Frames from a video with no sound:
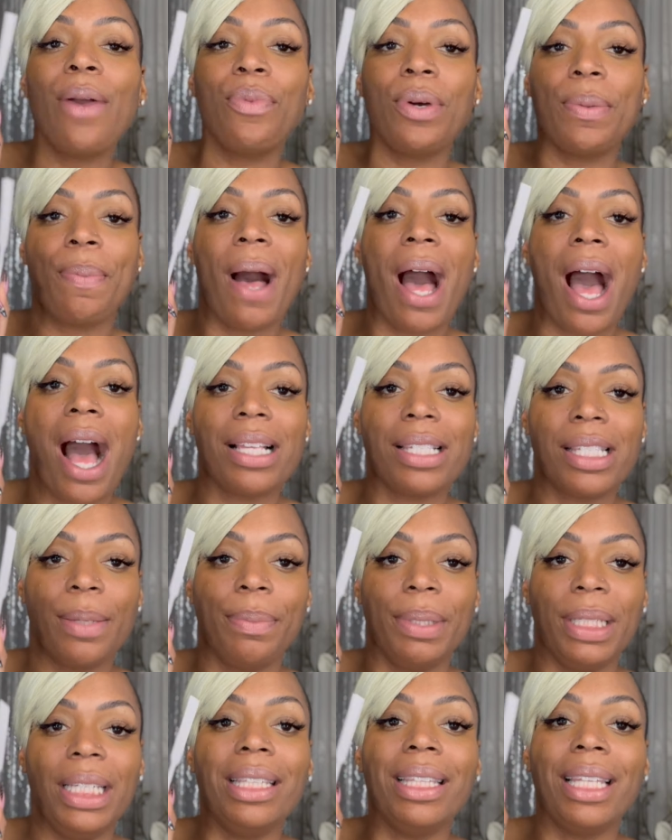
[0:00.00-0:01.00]
would
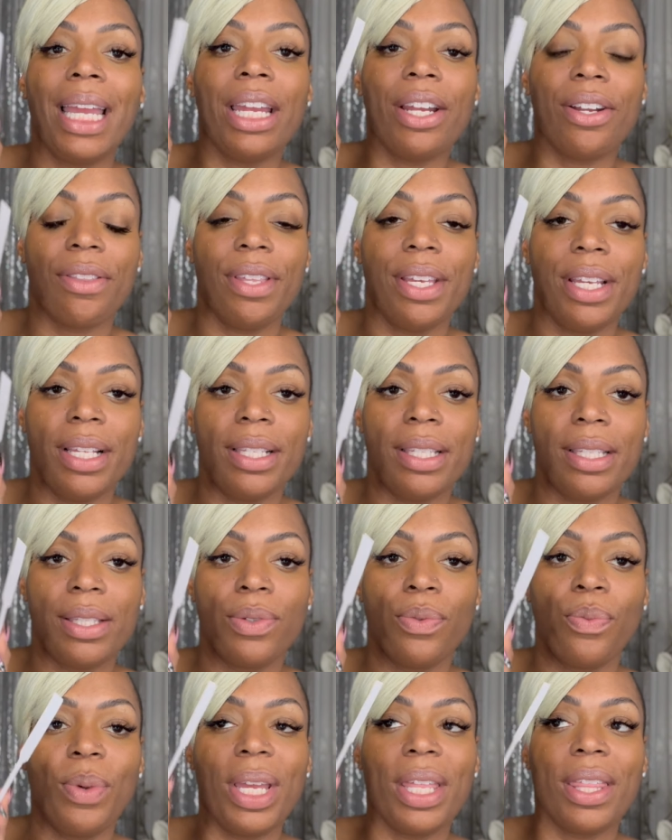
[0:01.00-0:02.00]
possibly layer this
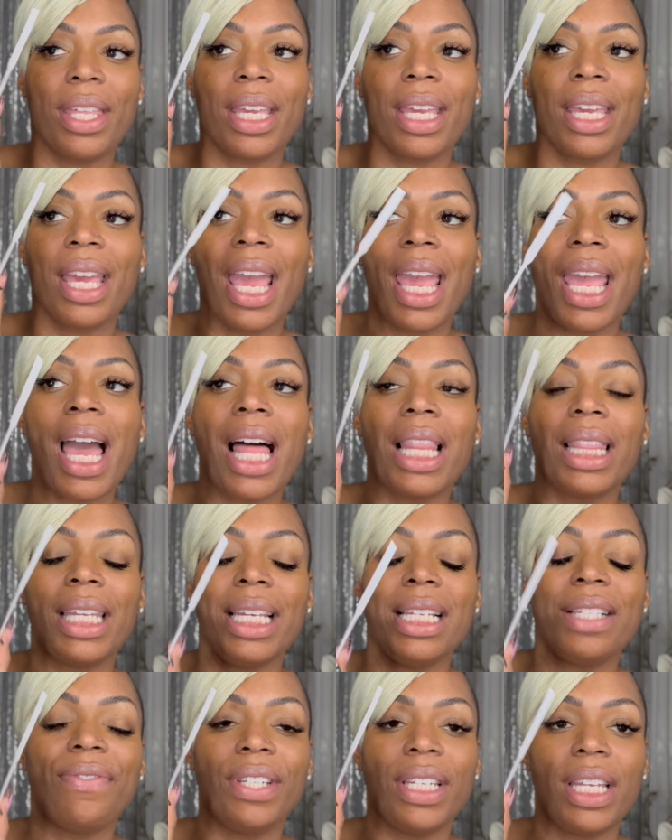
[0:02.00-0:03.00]
with
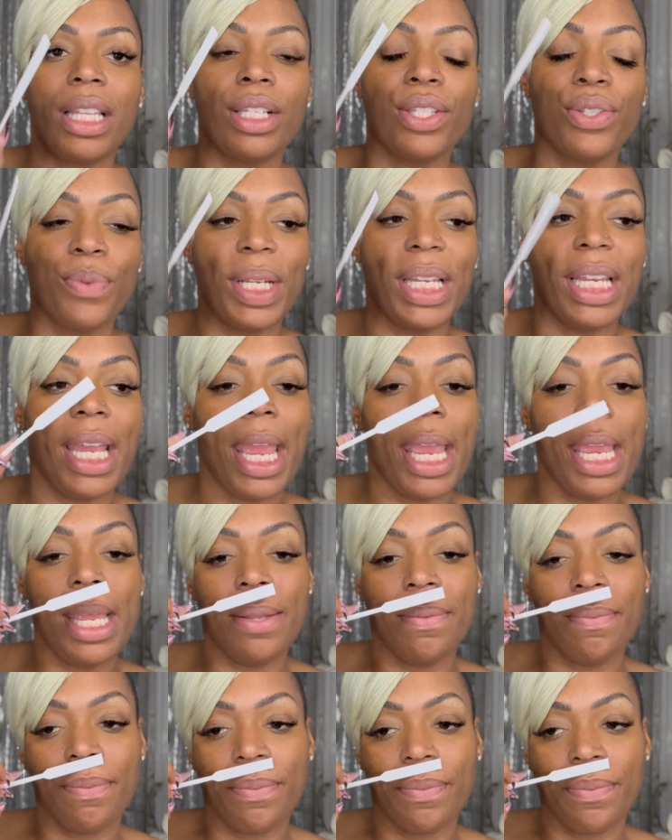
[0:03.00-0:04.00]
Kali's Vanilla
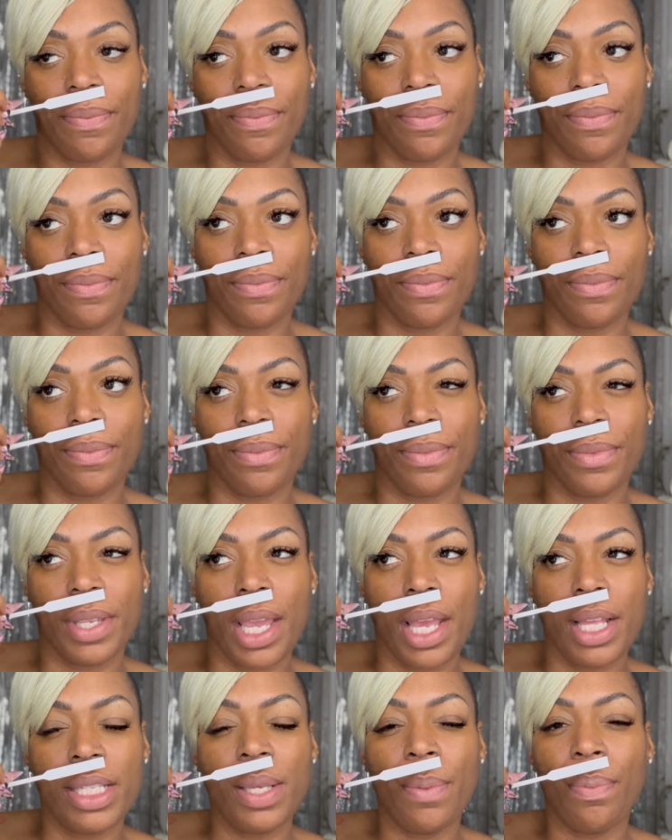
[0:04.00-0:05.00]
28
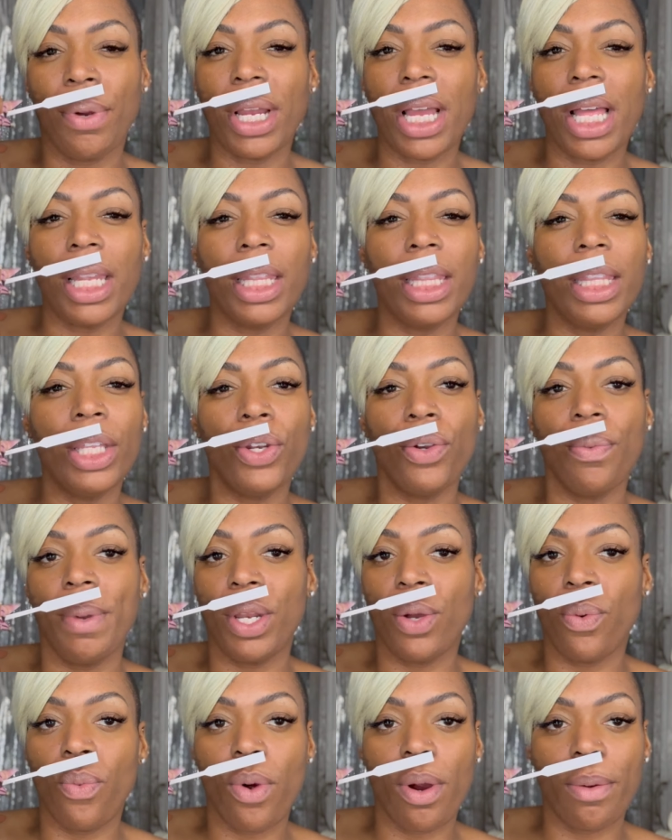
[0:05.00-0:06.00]
to bring a little bit
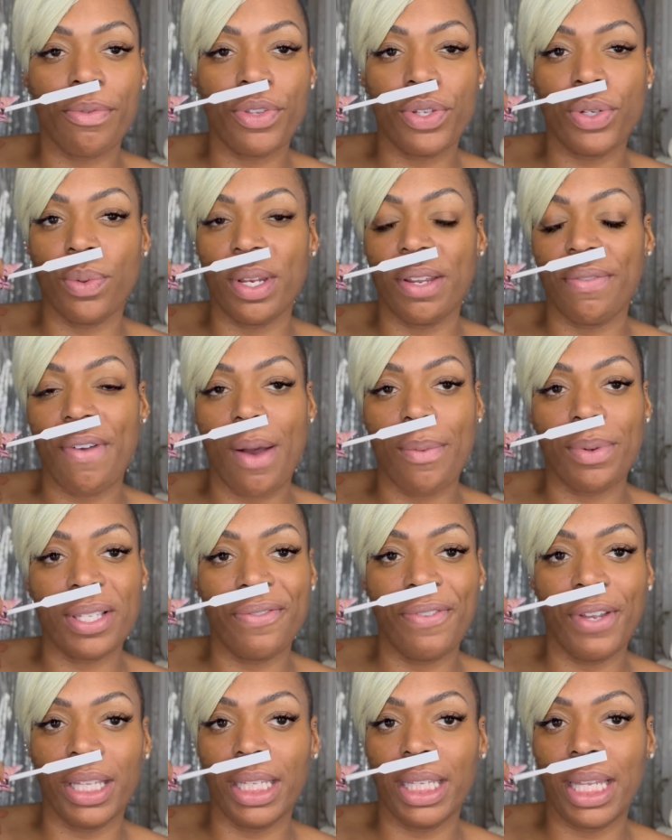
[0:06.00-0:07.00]
of warmth to it if I was
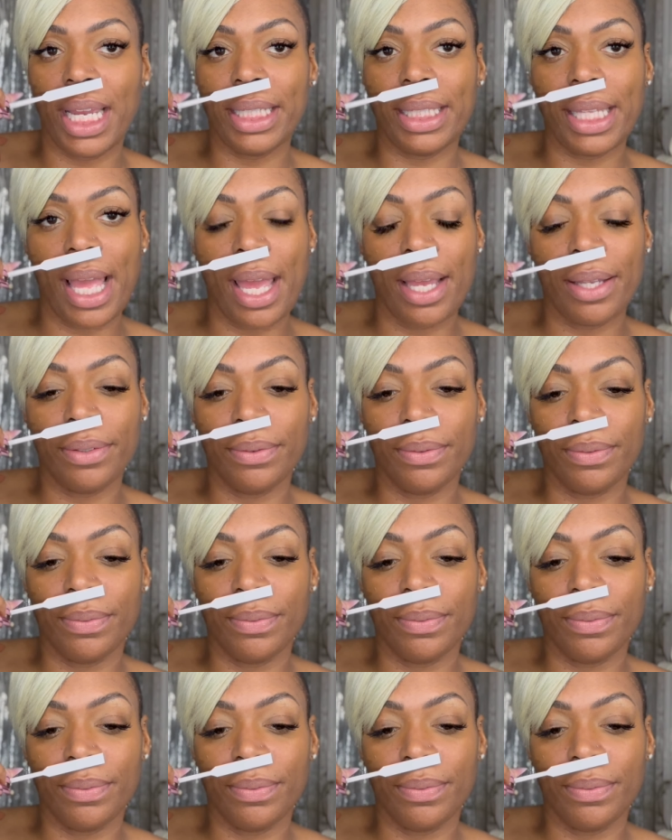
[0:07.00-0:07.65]
feeling like that.